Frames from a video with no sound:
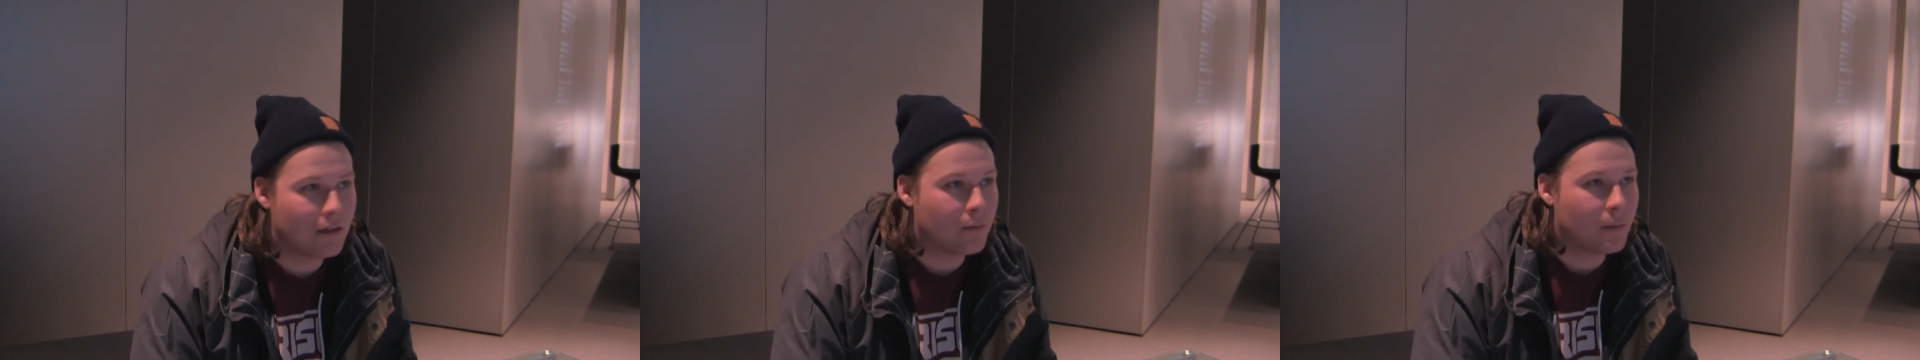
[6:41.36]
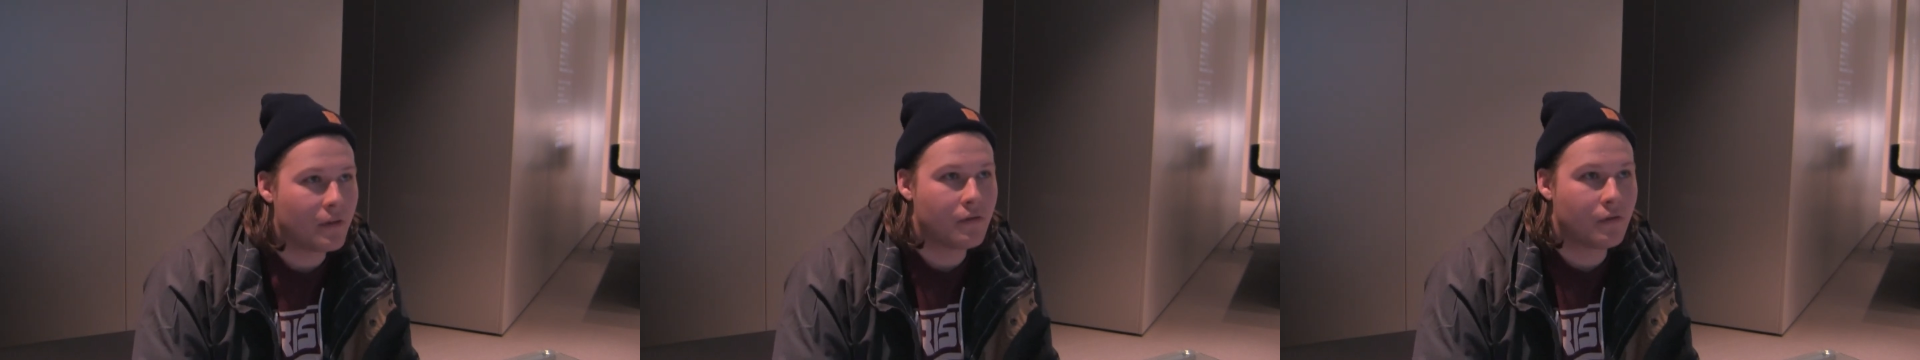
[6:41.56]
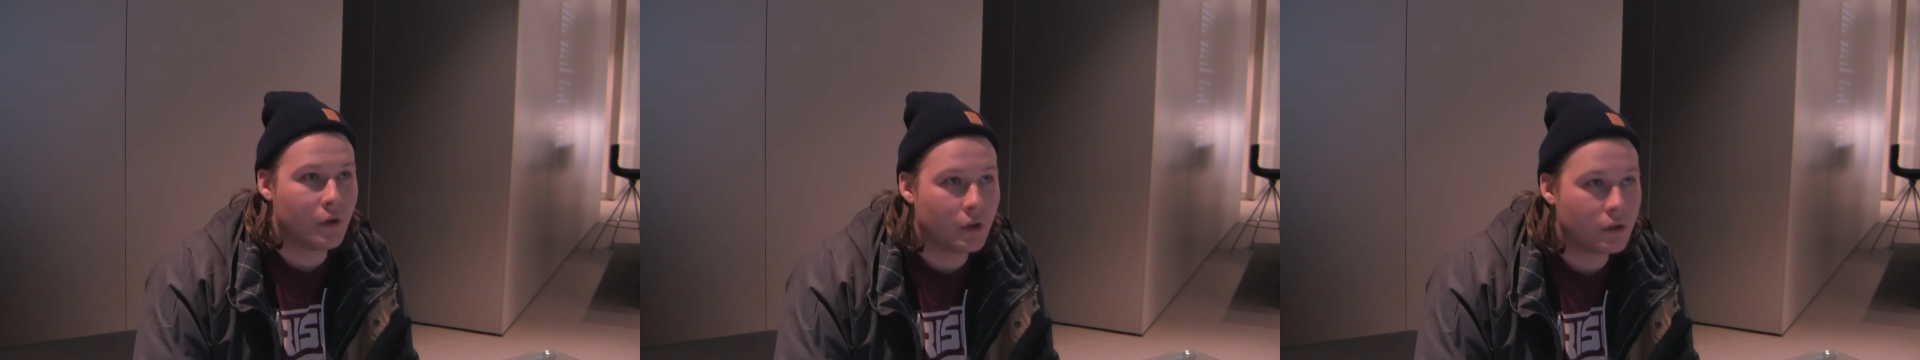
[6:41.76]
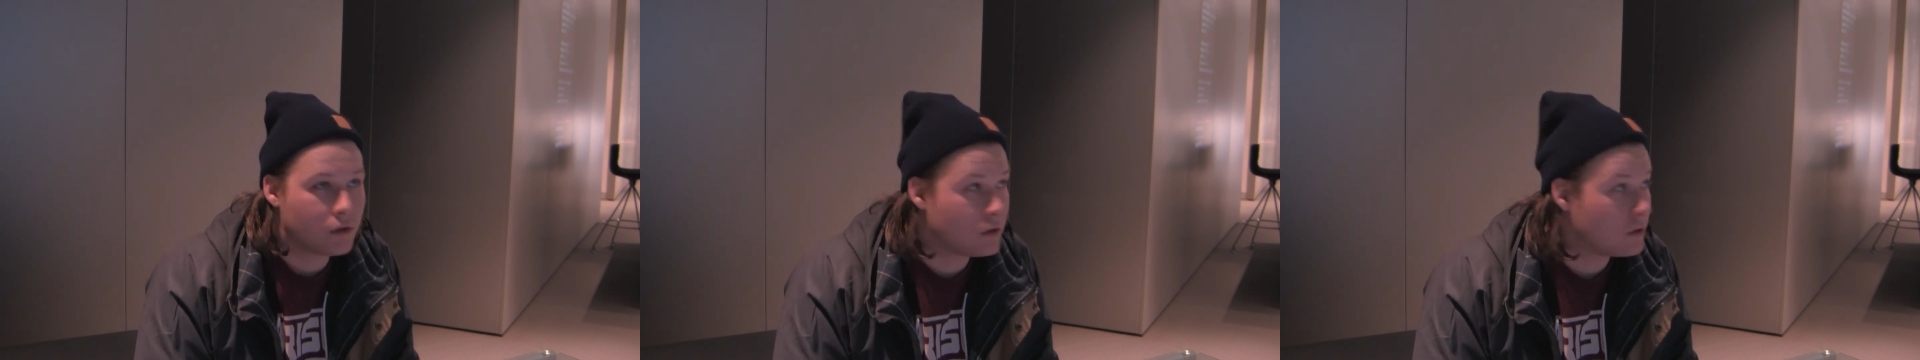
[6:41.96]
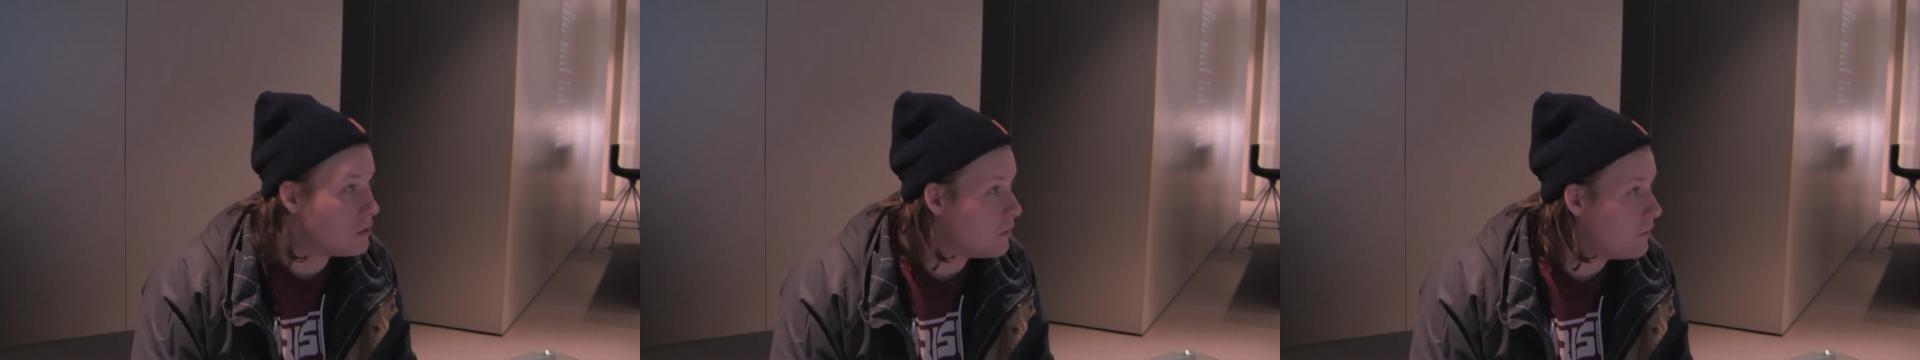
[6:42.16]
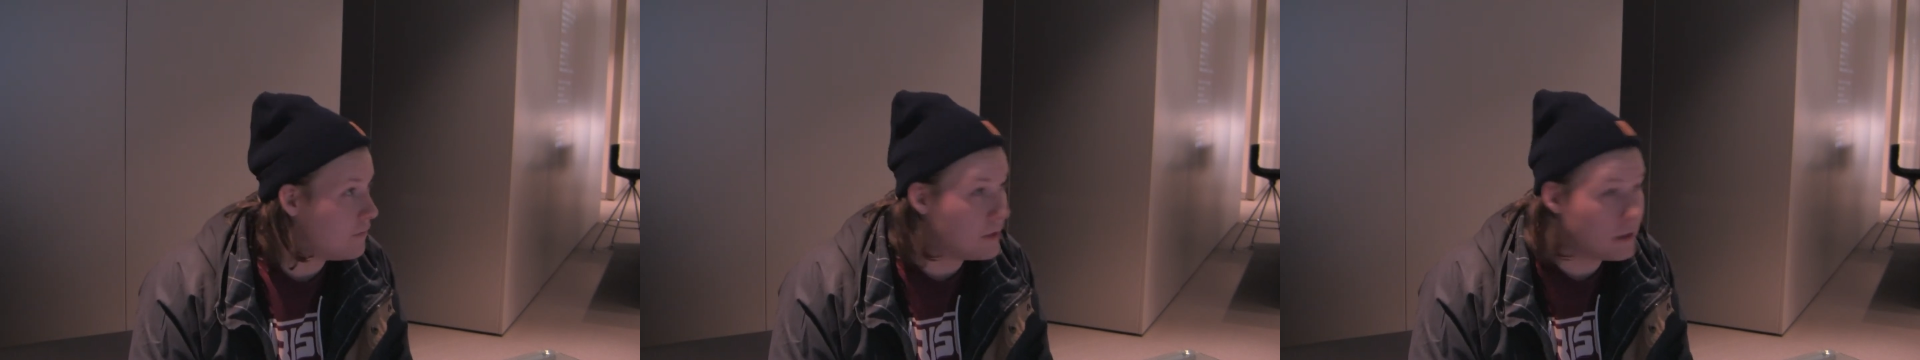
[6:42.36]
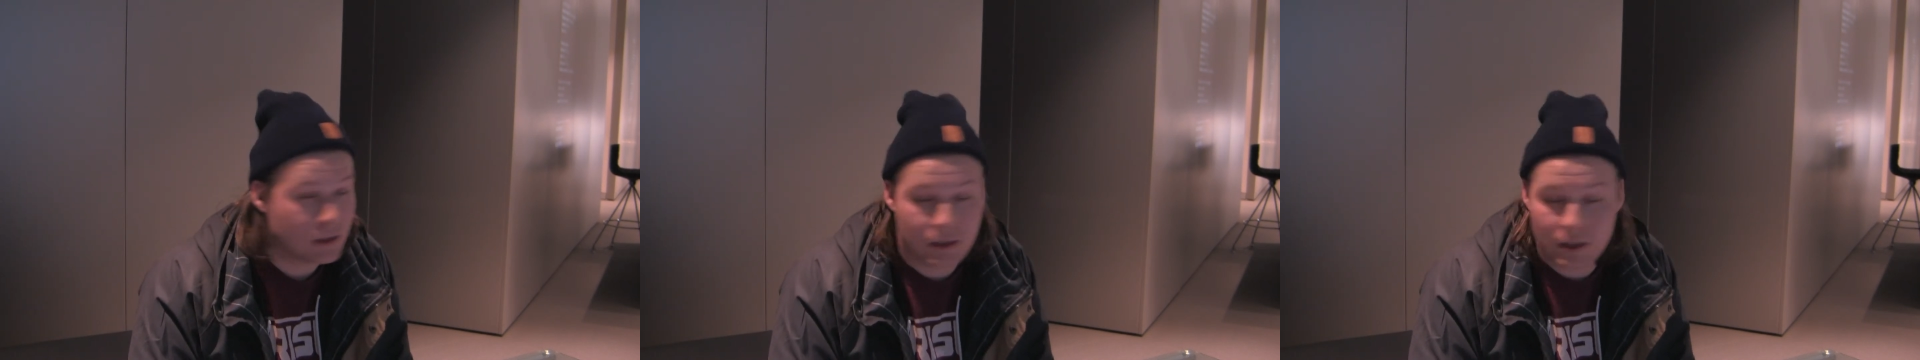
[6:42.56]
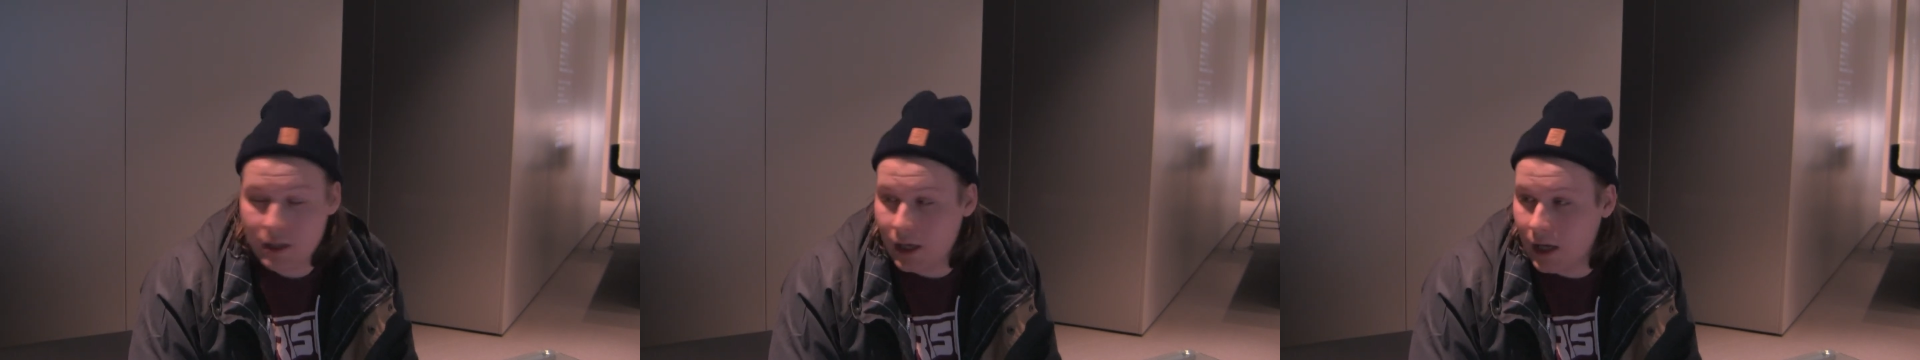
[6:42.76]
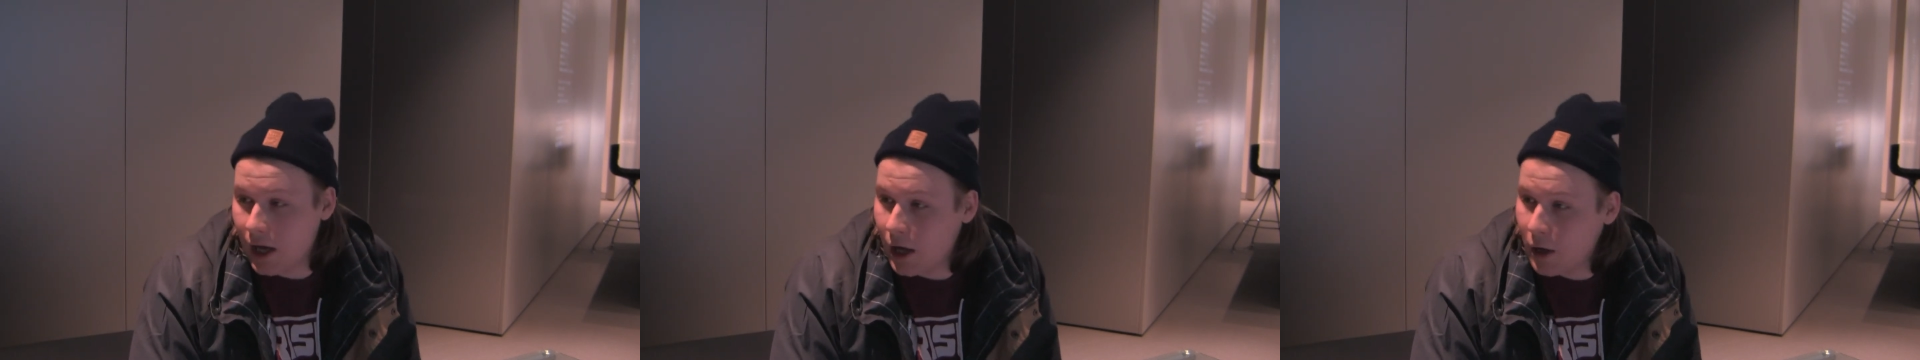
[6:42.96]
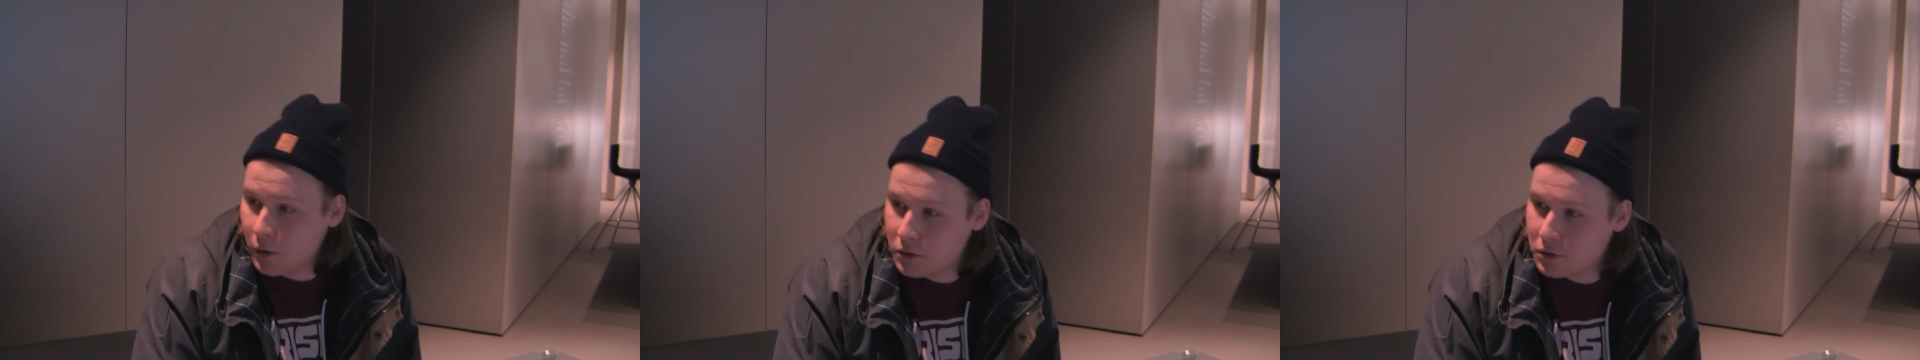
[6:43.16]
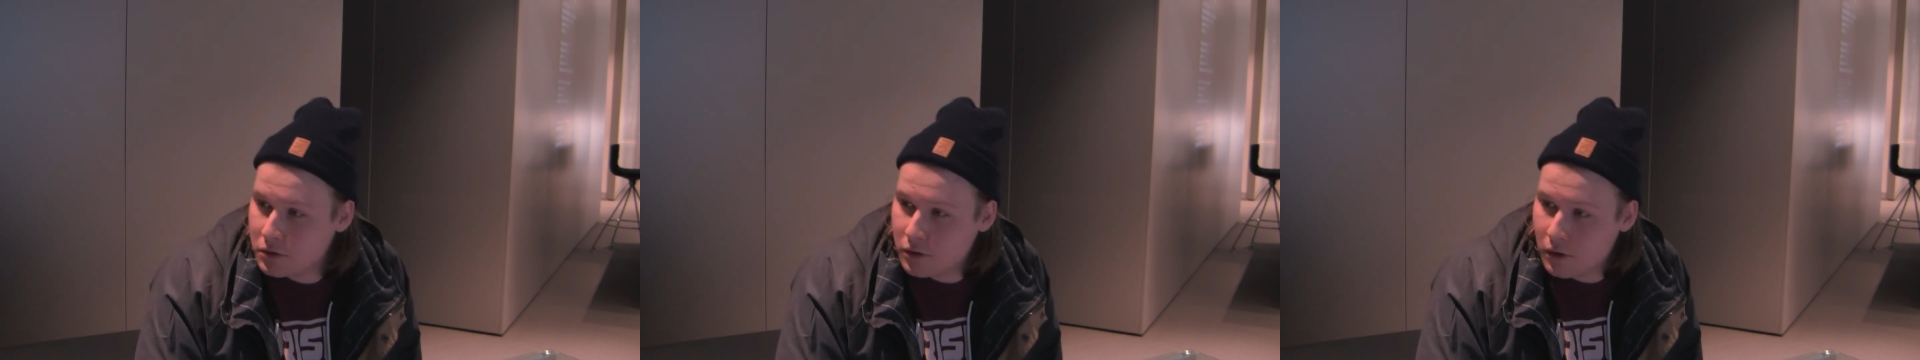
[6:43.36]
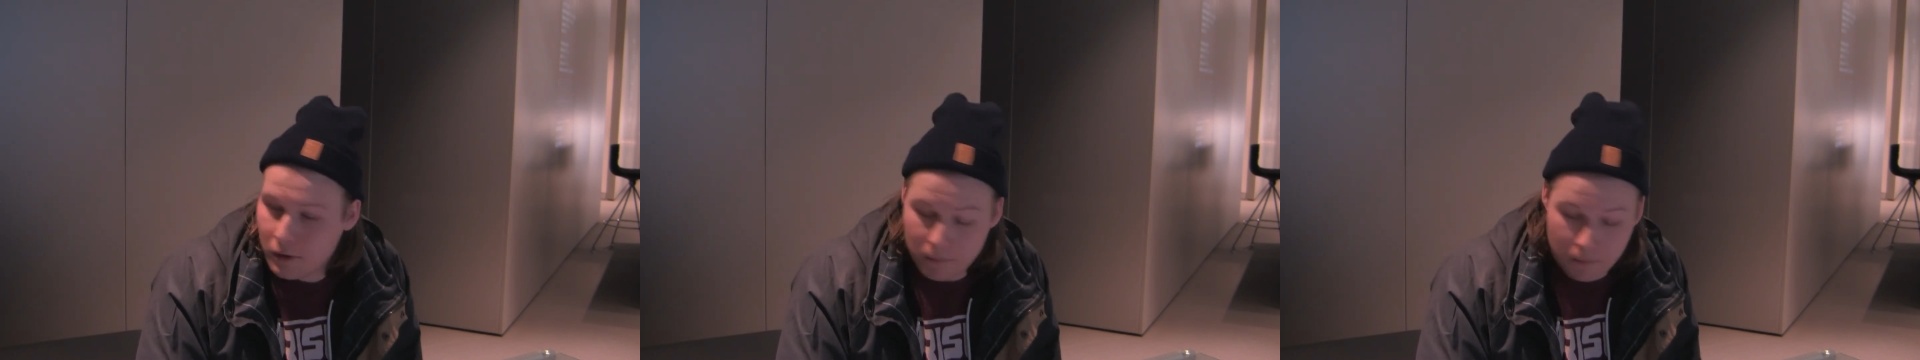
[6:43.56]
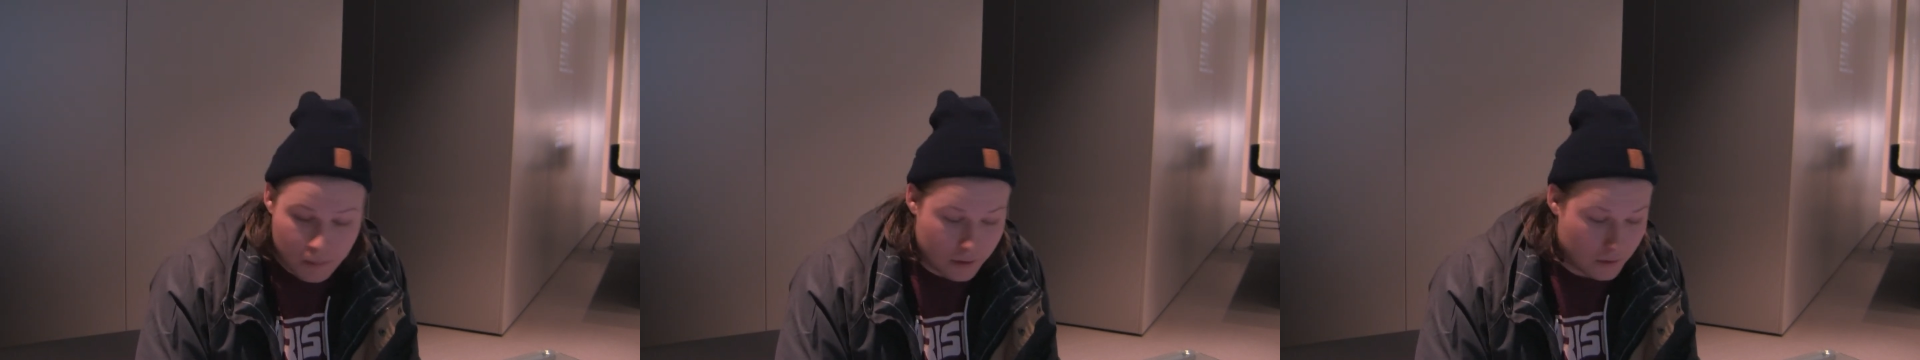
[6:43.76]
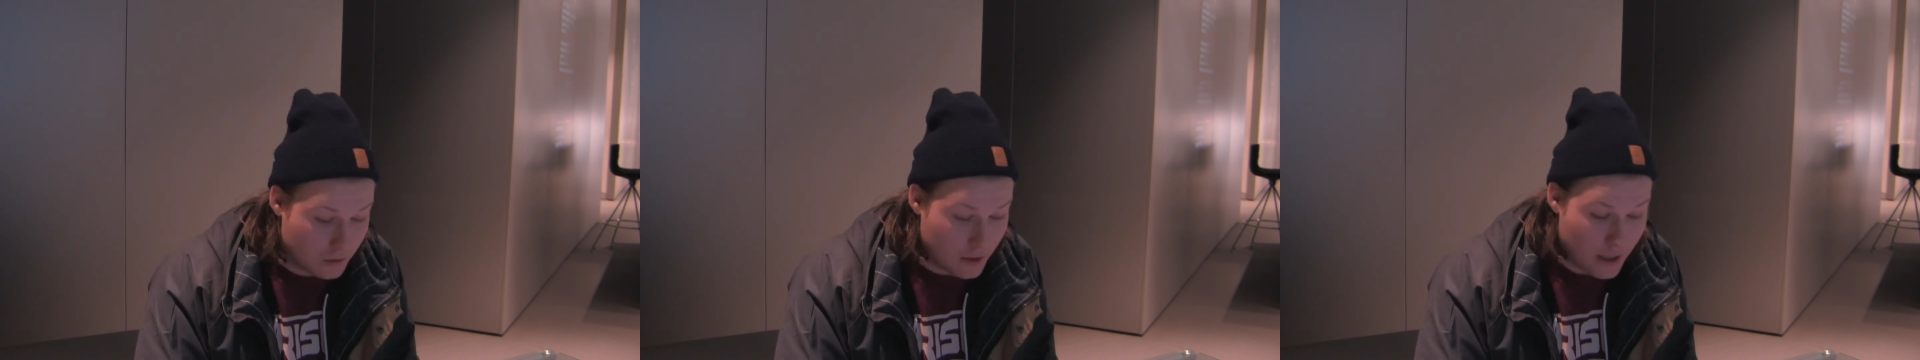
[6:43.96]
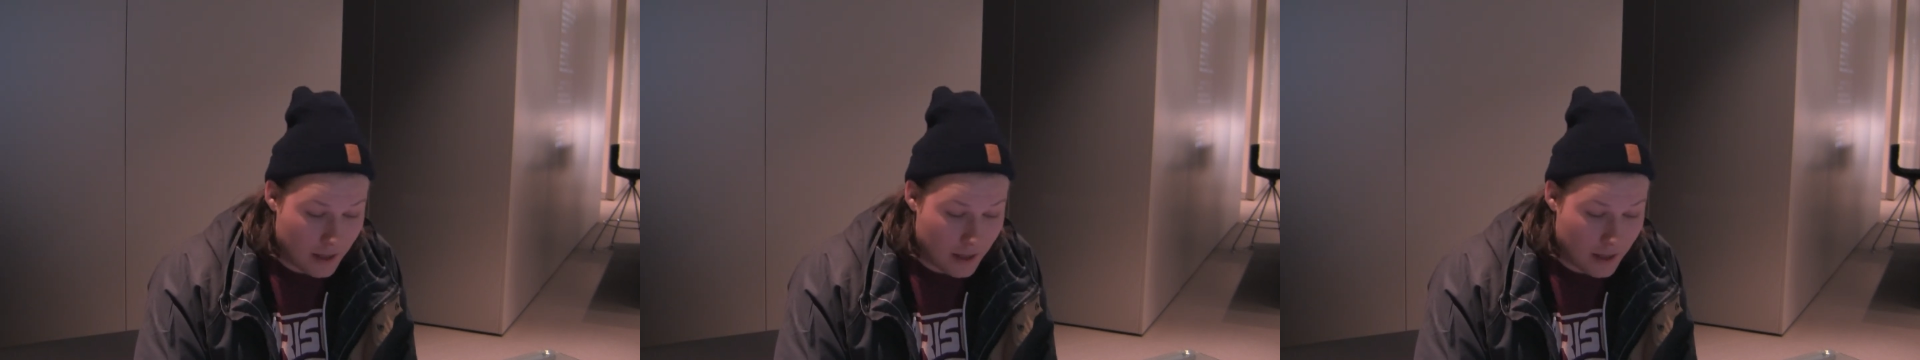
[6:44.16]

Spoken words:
It's my first visiting Audi shop, but